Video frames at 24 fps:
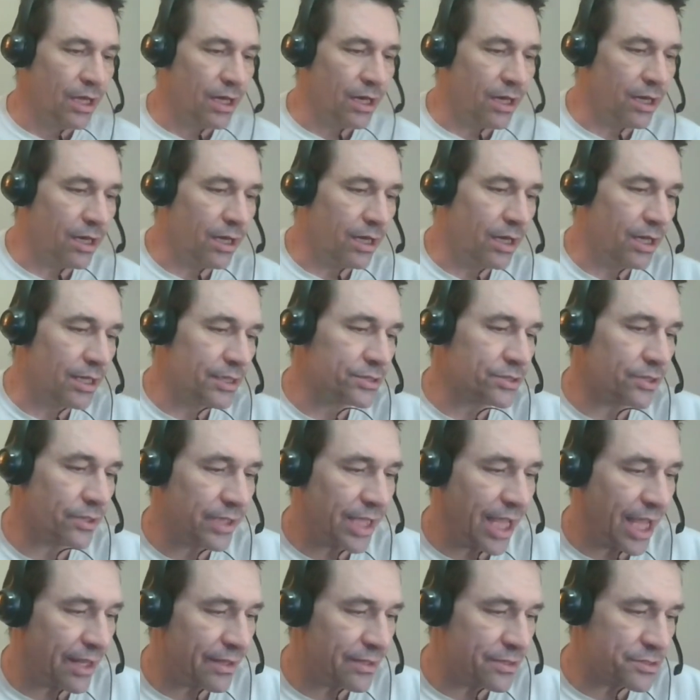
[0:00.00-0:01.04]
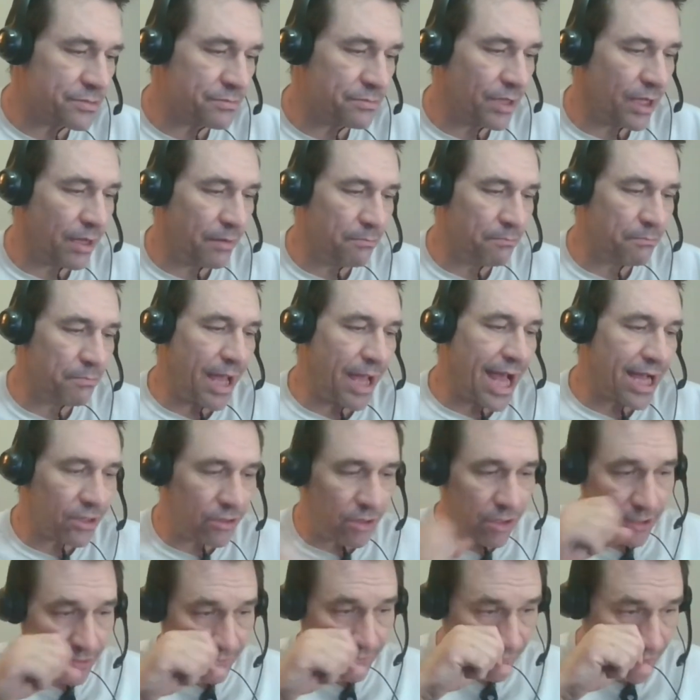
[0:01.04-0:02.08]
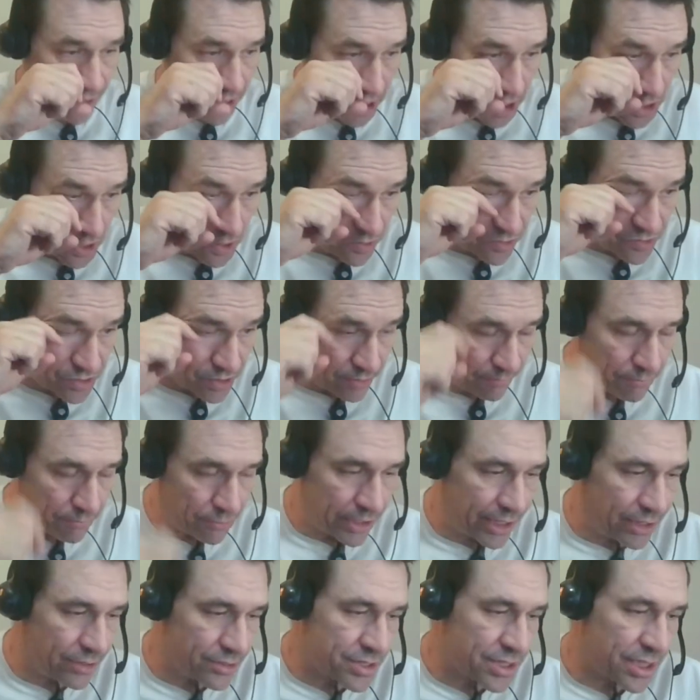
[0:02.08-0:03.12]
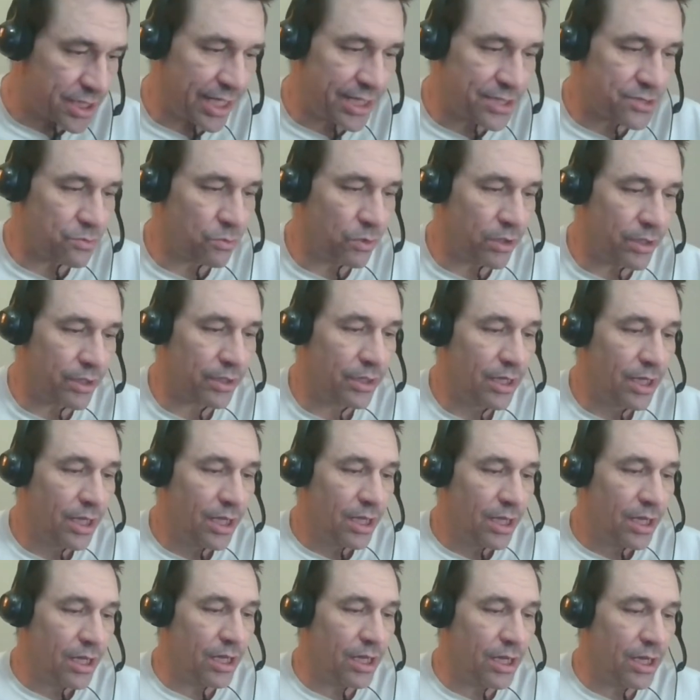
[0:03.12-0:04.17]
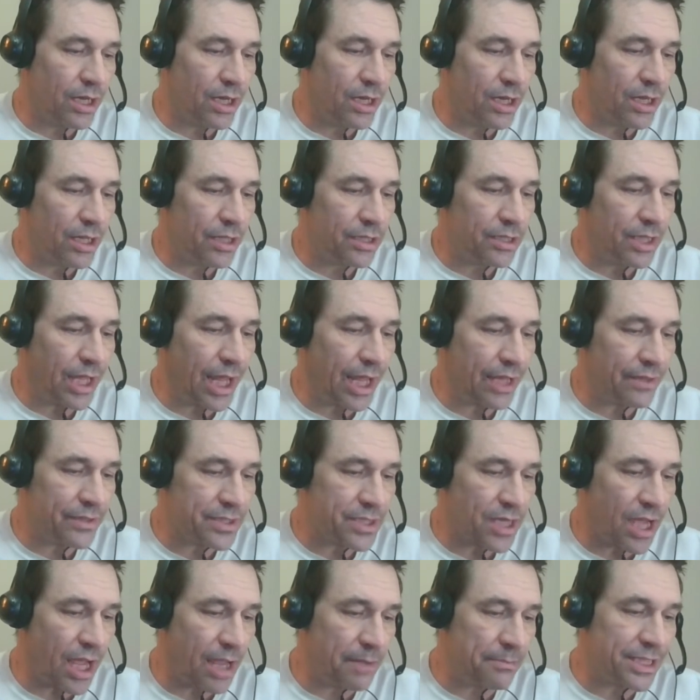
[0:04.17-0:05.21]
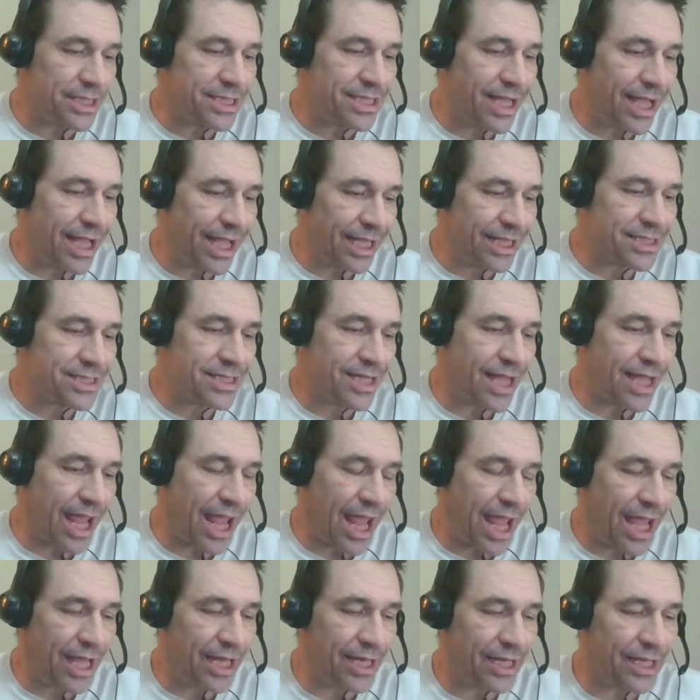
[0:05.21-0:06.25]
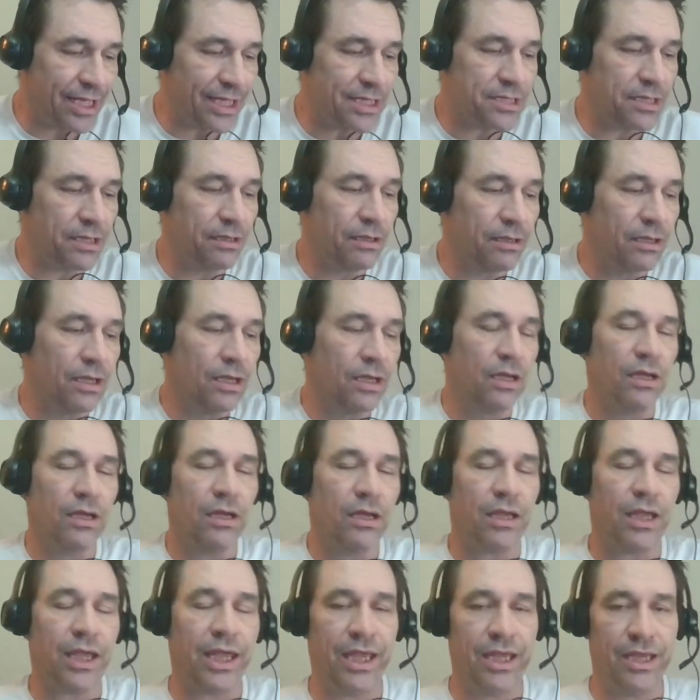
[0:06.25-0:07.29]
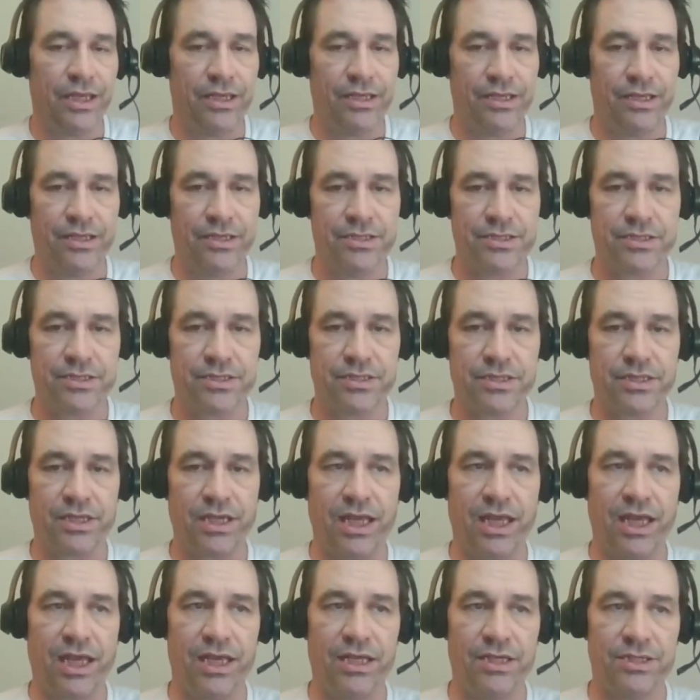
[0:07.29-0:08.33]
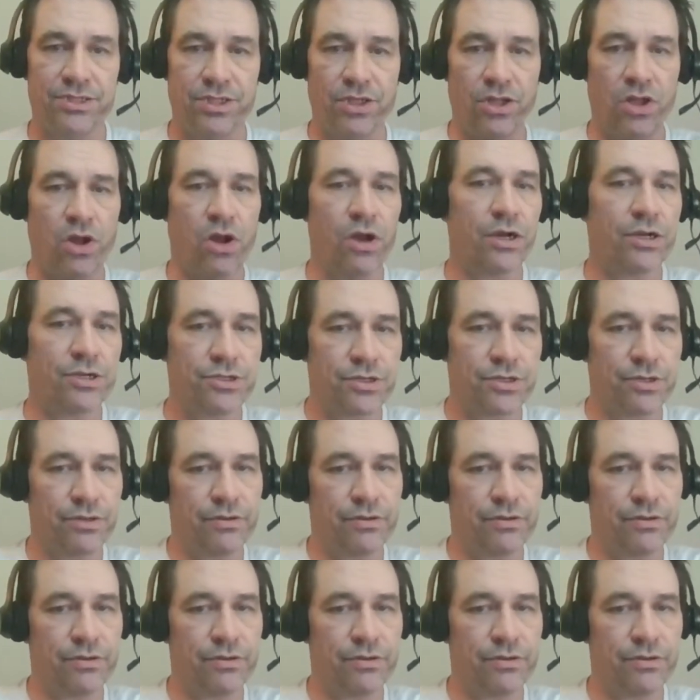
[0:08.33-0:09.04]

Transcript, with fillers: Uh, so yeah, there's a backlog of videos, a pretty good sized one, uh, and the time it takes to edit is is larger